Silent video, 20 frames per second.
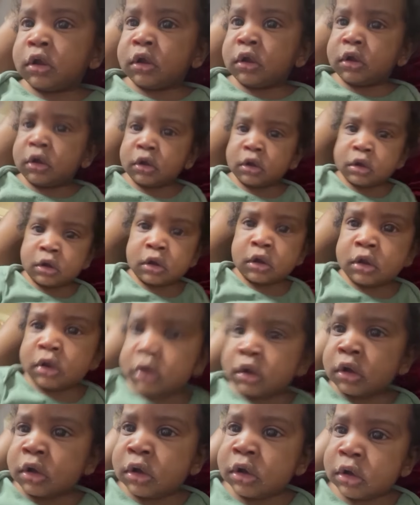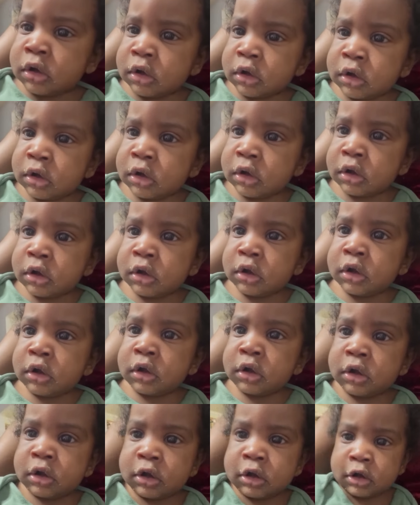How was the cookie?
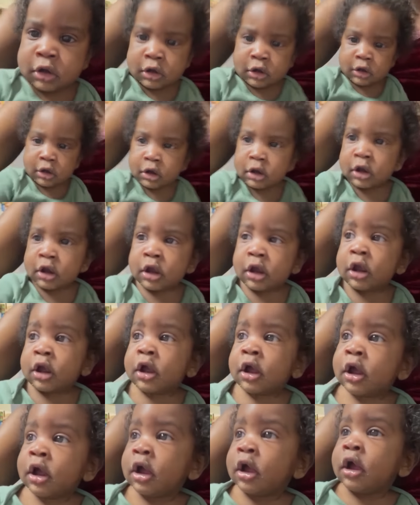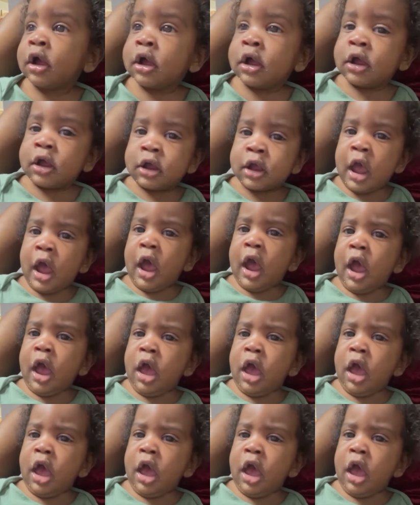You full now? You want a little bit of water?